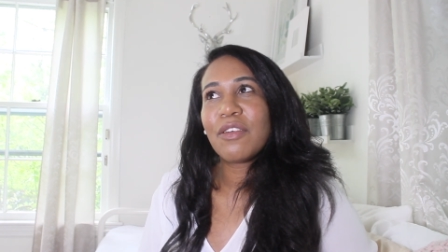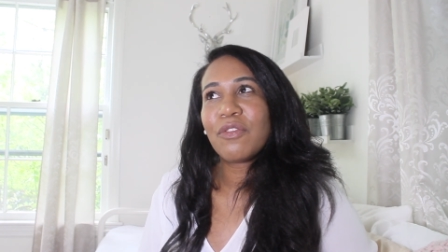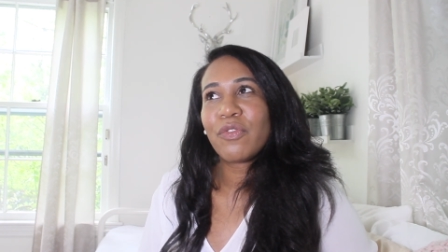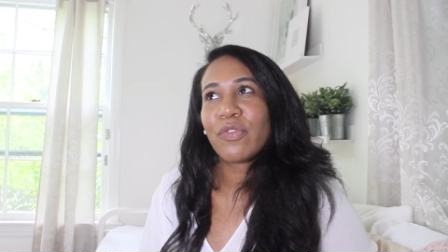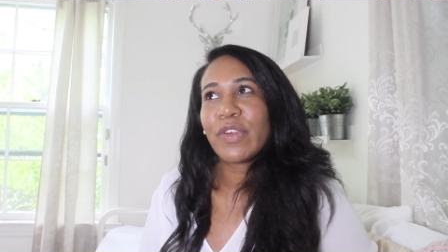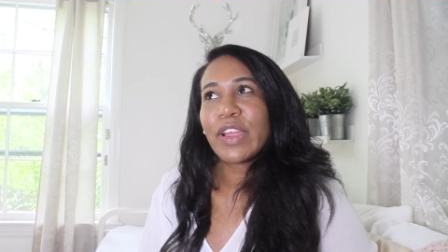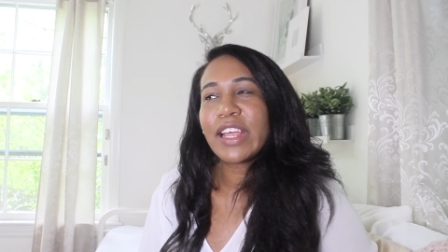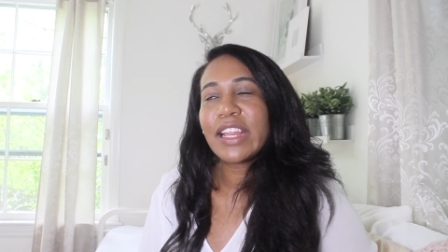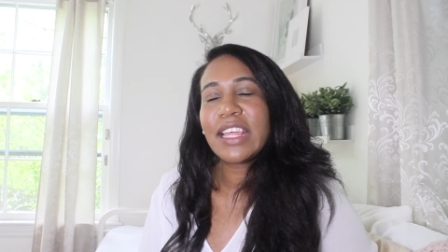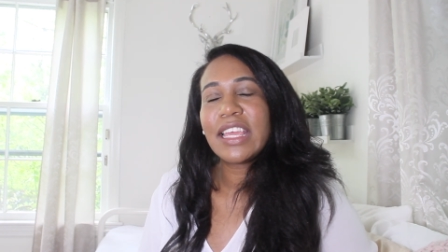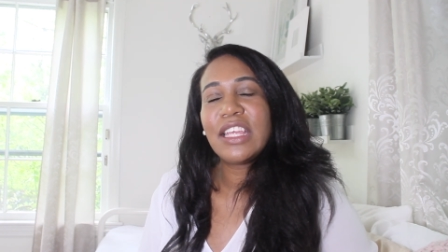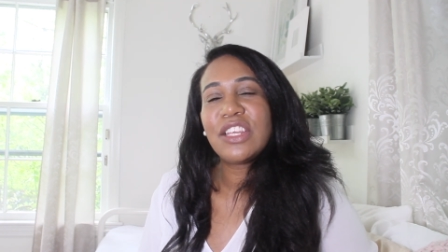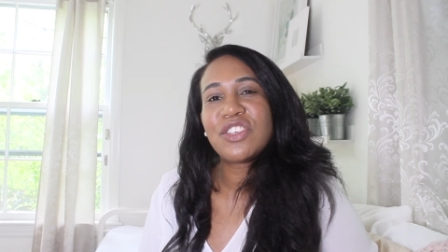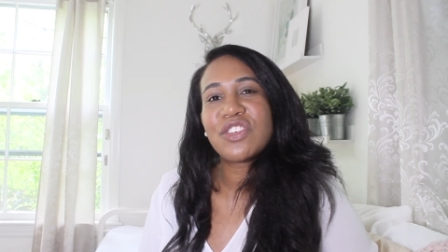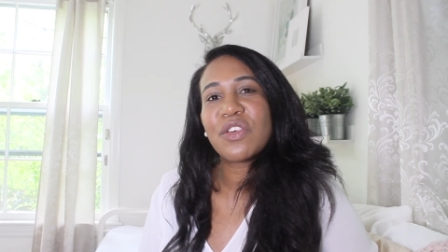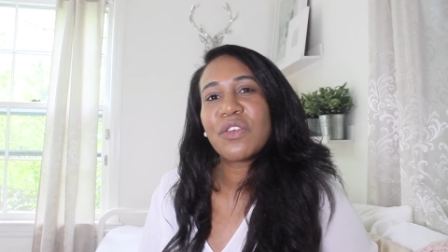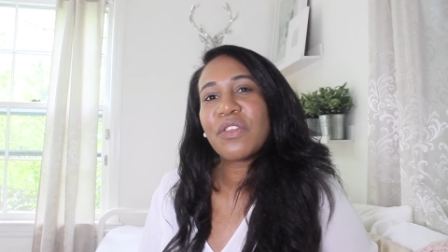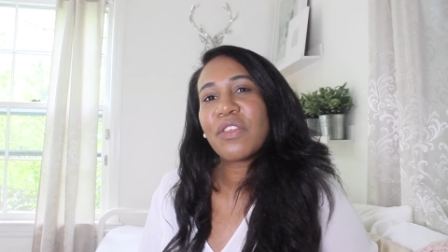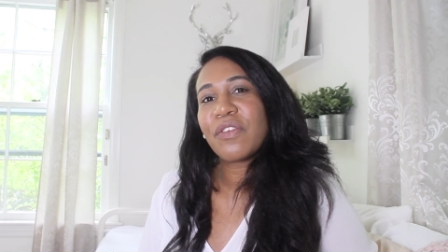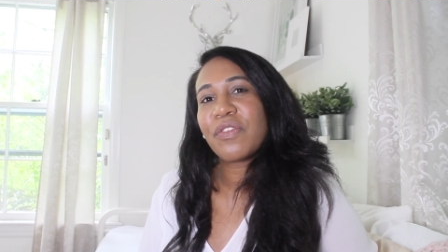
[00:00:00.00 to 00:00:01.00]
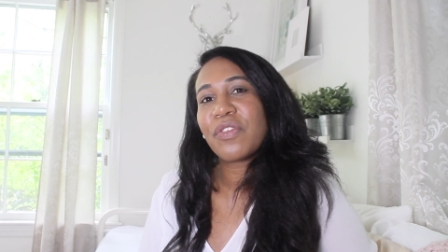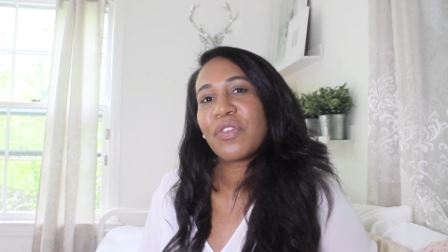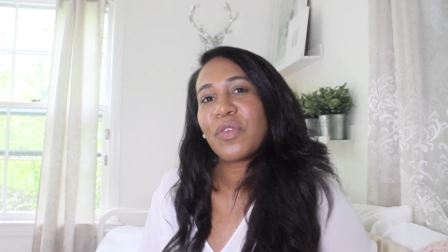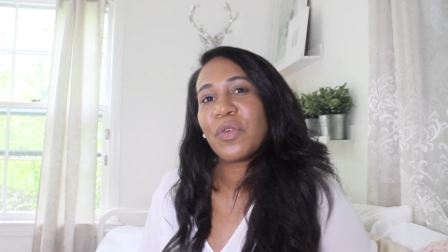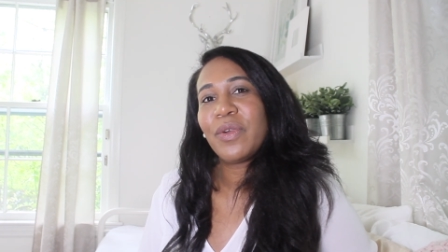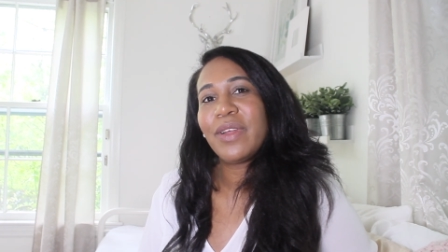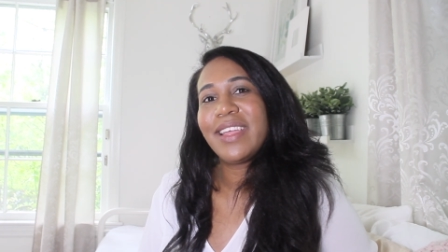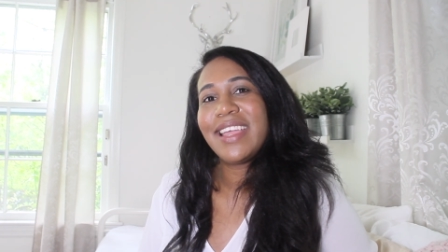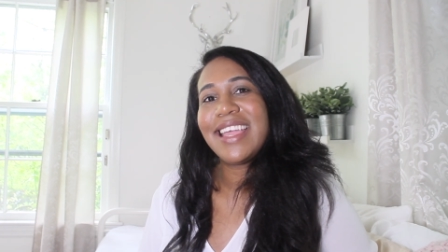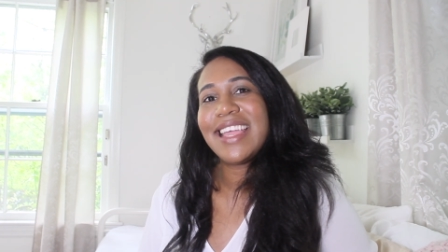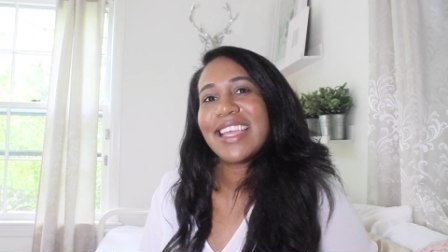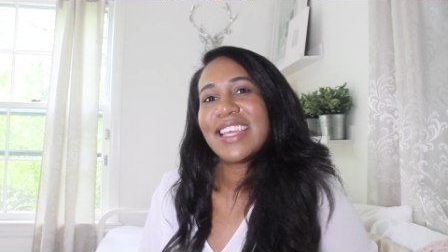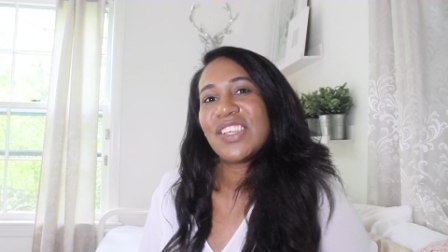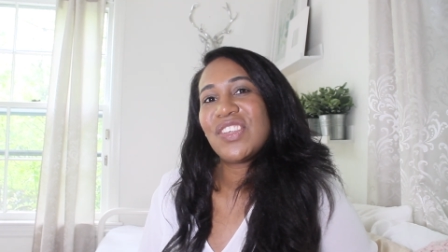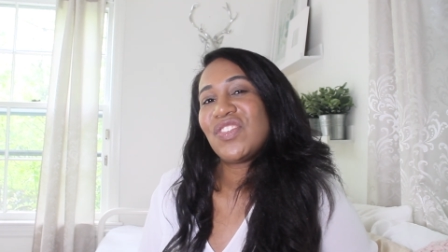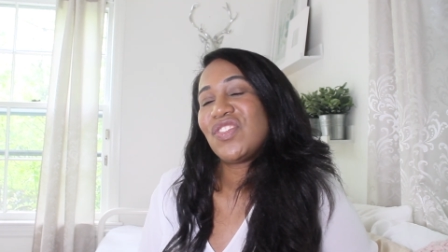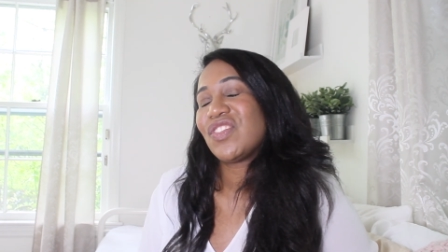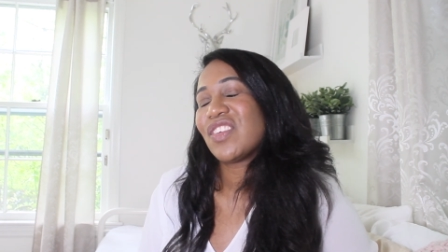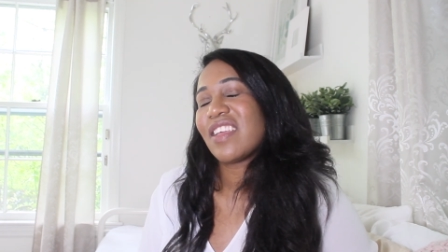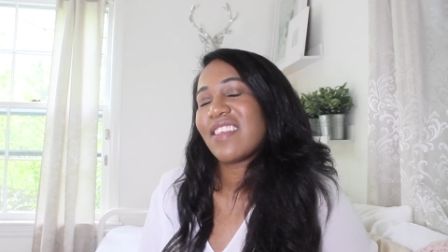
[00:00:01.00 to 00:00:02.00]
really Joseph's story
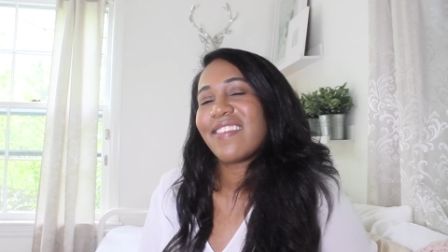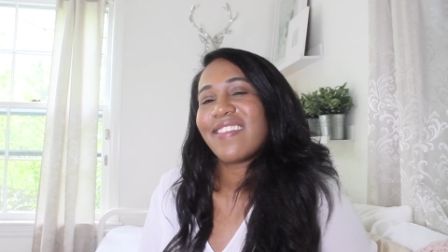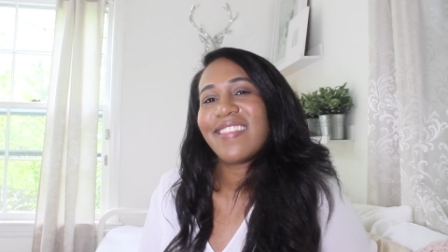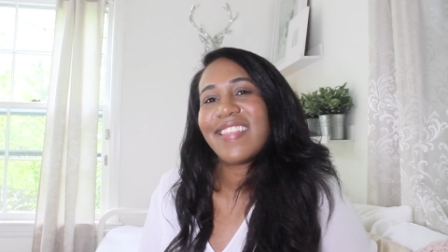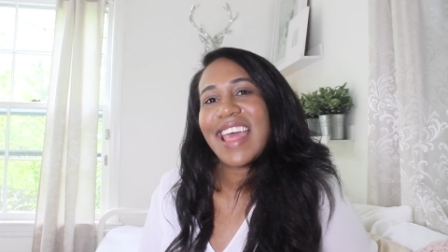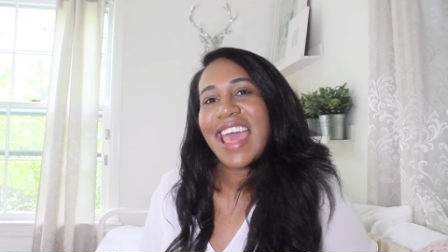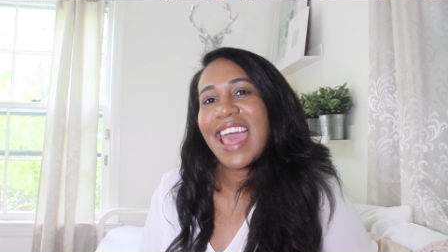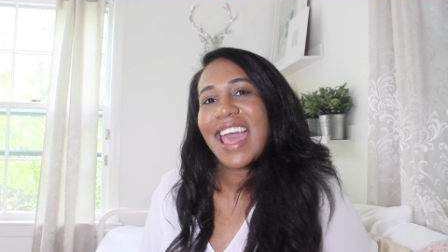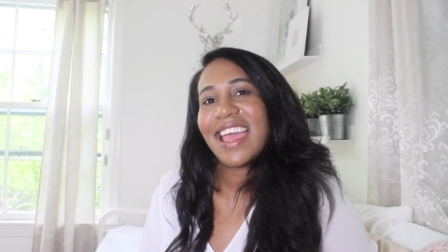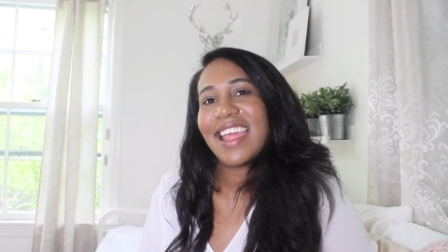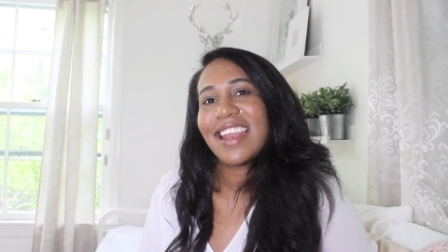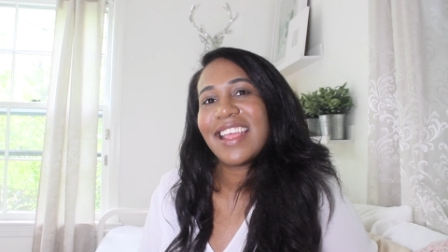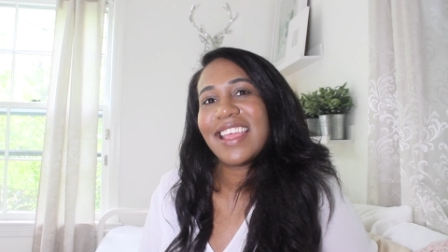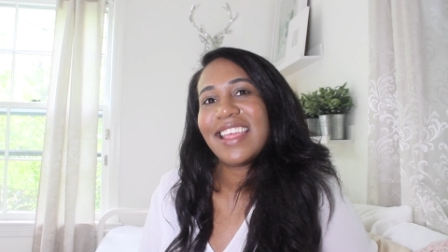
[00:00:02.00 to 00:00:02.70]
is just that.